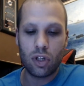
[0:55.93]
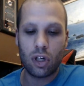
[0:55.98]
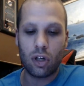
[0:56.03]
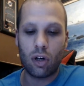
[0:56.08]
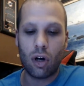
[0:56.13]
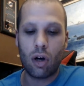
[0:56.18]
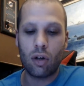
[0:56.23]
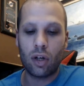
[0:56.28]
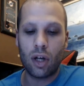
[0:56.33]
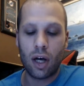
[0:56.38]
and
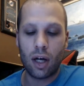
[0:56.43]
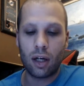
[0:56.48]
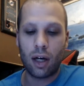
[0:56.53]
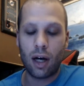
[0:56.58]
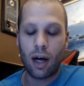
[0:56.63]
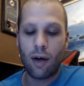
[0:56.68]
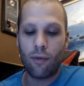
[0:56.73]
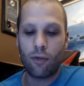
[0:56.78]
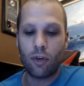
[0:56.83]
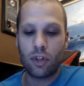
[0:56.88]
all
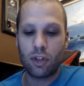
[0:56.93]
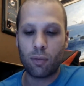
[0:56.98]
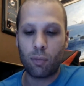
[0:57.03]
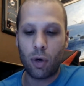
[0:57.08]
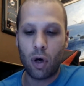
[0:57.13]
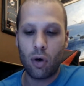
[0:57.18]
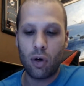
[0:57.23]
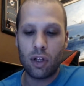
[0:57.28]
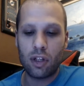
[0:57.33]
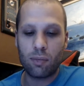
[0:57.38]
non-conference
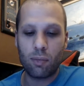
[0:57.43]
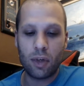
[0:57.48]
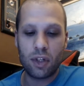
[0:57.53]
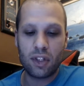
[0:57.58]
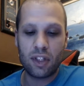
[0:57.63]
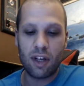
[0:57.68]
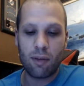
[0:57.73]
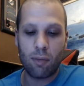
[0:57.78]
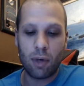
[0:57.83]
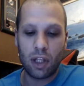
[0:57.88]
opponents must
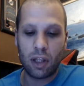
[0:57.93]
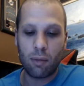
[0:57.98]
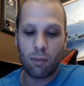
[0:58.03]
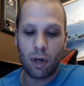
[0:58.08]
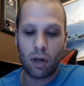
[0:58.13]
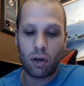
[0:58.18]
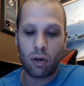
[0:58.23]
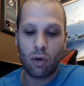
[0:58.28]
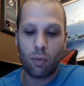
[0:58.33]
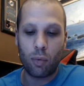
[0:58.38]
have met the
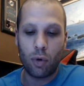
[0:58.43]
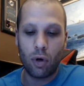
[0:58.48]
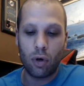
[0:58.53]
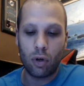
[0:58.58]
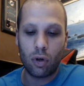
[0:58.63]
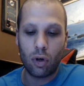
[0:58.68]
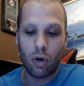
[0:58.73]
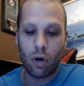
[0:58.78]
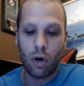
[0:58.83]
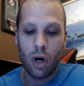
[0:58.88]
medical
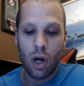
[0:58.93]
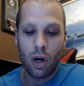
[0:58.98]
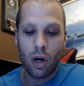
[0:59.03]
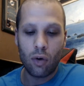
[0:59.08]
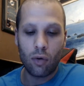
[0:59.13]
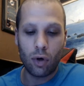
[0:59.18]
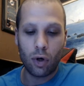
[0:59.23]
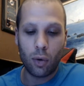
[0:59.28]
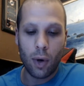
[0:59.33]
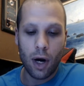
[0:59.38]
protocol
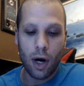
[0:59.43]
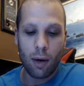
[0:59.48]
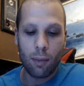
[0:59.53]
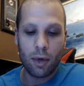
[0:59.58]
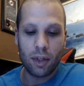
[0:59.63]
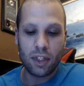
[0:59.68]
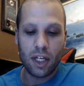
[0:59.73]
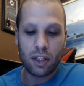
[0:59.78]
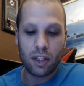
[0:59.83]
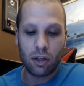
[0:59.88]

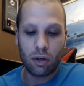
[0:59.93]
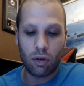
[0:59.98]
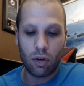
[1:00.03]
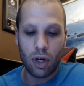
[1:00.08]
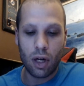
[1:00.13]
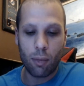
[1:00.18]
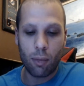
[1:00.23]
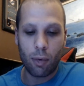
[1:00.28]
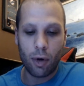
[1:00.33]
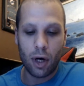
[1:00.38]
requirements as
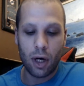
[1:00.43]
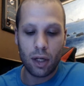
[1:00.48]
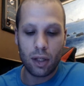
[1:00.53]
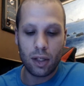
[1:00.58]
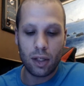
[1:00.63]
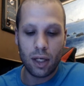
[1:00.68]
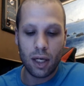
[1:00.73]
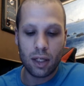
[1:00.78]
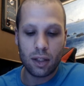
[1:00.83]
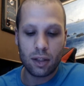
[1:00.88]
agreed upon in
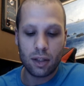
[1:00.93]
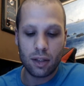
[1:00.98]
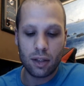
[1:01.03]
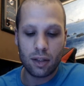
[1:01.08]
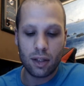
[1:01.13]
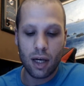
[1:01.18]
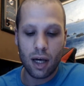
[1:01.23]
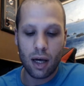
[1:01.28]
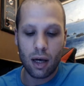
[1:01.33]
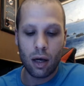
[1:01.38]
the
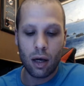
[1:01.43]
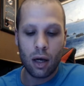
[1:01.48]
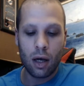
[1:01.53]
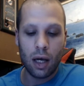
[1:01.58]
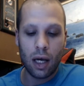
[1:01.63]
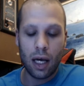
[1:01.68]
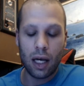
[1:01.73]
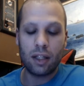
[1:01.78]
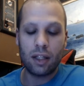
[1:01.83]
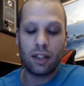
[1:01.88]
ACC,
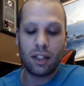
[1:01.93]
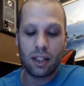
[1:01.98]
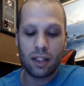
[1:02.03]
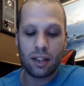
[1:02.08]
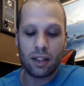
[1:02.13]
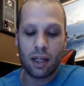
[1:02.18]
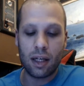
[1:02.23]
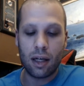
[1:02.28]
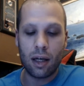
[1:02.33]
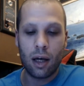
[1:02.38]

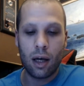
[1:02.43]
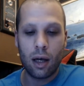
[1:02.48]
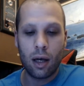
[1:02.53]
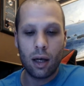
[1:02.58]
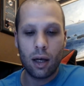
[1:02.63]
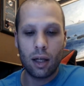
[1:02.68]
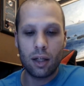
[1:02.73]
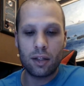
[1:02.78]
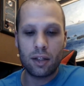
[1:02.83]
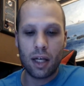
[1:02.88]

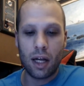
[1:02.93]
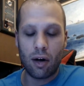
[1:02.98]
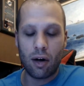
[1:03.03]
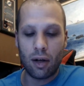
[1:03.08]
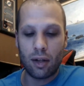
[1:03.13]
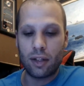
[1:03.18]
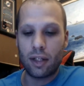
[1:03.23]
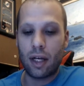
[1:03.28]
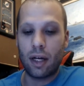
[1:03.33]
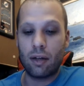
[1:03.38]
etc.,
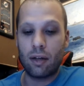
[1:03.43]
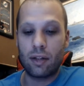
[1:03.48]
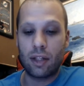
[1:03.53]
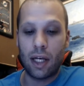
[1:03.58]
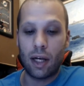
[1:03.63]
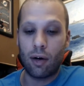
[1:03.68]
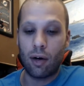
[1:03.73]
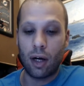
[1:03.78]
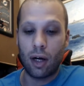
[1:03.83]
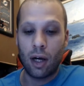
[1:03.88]
etc., etc.